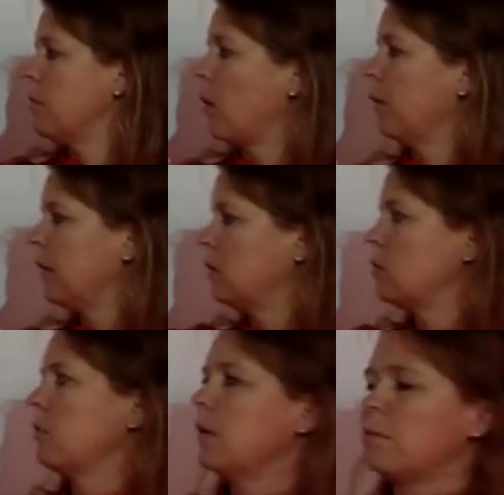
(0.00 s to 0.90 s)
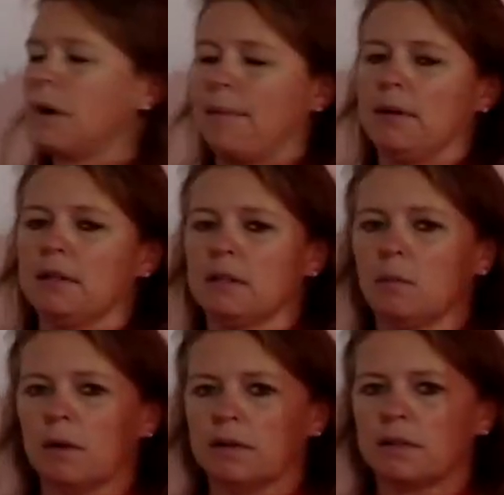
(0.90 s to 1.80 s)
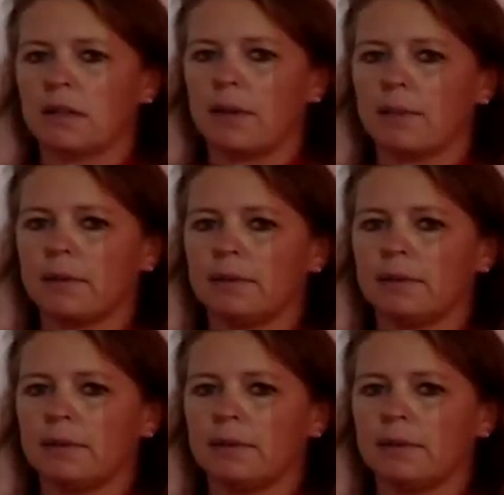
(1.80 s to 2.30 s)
both distributive properties in one step.